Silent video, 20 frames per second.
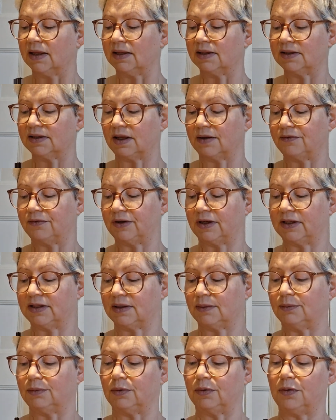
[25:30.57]
So, for
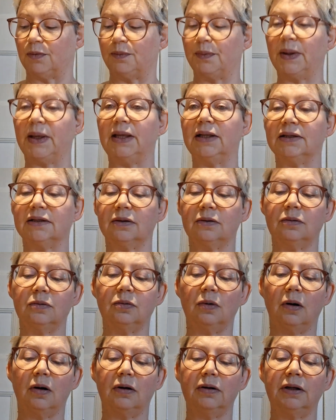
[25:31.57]
example, the beetle
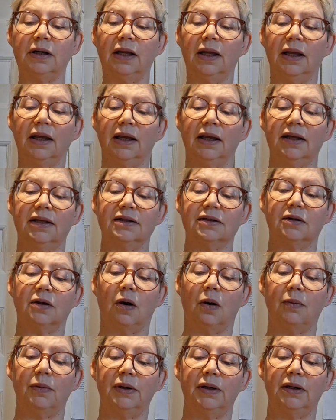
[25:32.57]
one is
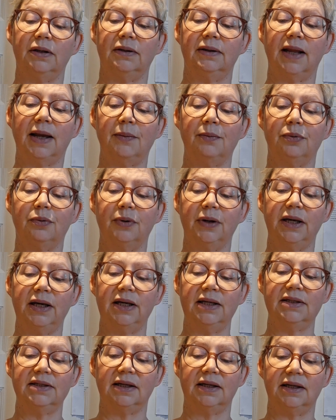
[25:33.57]
common
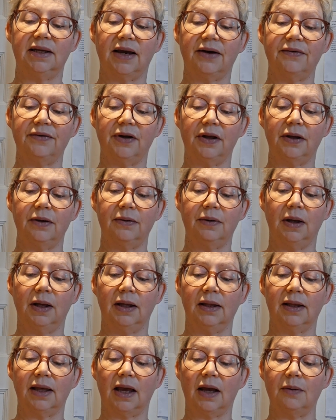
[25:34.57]
knapweed, yarrow,
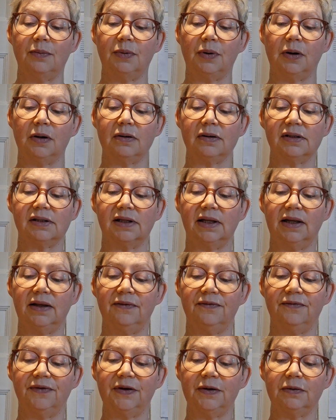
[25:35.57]
cow parsley,
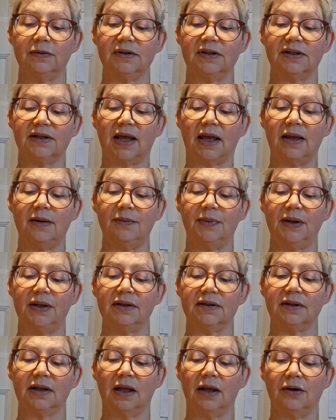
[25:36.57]
field
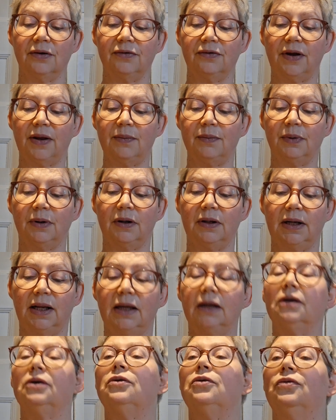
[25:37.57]
scabious, great burnet
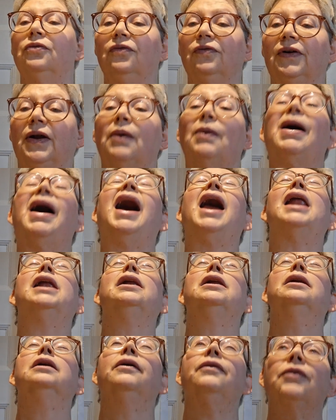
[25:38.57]
and cornflower.
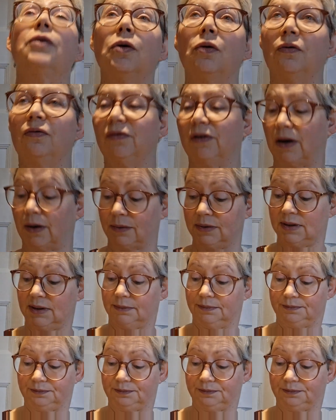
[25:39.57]
I love cornflowers.